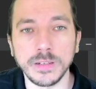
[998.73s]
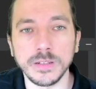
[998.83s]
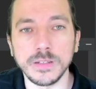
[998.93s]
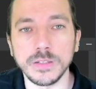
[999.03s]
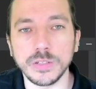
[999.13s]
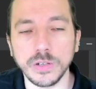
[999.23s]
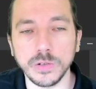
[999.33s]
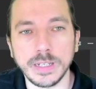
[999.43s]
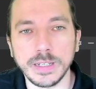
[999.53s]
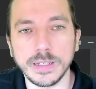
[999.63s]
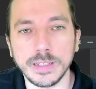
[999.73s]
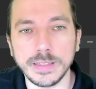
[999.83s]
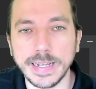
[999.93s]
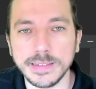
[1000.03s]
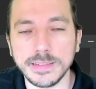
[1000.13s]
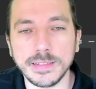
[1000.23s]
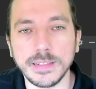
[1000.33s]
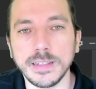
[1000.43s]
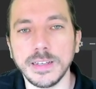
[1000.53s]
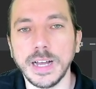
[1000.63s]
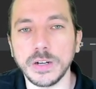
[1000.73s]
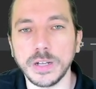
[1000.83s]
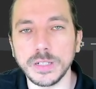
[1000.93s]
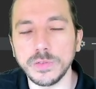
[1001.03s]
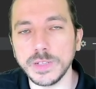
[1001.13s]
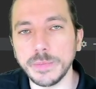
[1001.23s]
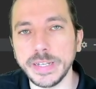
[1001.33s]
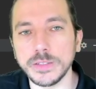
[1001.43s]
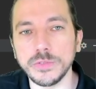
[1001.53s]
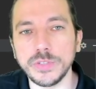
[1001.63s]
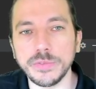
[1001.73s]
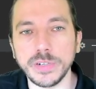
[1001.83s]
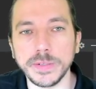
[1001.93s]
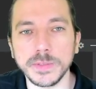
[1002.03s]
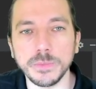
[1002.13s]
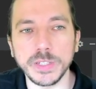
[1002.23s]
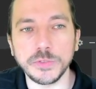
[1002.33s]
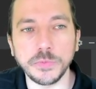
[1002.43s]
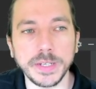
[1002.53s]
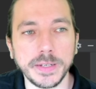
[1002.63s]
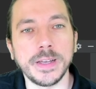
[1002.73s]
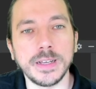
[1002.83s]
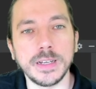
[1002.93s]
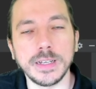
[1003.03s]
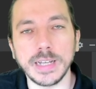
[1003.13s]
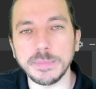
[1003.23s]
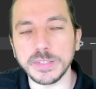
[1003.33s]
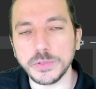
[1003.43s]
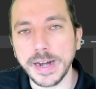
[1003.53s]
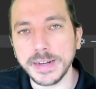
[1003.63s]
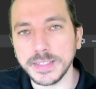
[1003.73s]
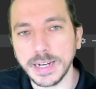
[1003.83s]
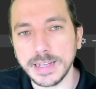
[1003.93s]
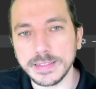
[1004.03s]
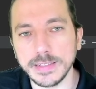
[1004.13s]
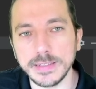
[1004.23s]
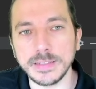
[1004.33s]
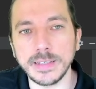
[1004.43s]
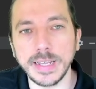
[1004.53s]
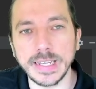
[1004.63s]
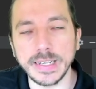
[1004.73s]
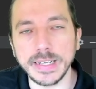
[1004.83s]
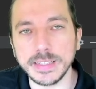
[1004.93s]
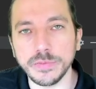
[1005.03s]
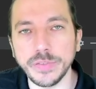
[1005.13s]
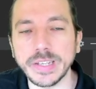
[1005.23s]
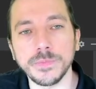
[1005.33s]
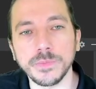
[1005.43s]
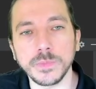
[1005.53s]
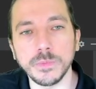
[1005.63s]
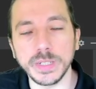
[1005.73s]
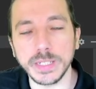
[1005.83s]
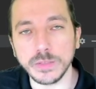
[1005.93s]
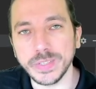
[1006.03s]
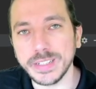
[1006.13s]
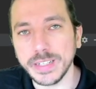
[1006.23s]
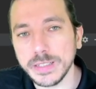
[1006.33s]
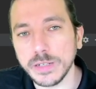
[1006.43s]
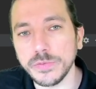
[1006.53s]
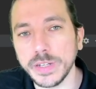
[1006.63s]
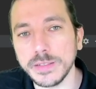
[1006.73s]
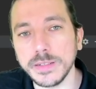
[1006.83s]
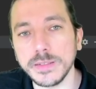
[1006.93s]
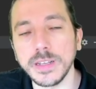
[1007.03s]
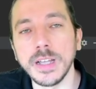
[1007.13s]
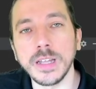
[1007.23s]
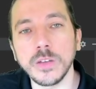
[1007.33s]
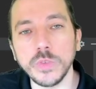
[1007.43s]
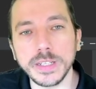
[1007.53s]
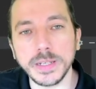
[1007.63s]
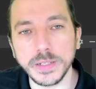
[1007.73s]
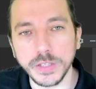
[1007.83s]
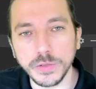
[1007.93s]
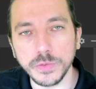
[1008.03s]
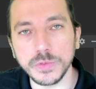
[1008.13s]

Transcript: So that's another fundamental difference between abstract classes and interfaces, because with interfaces we can use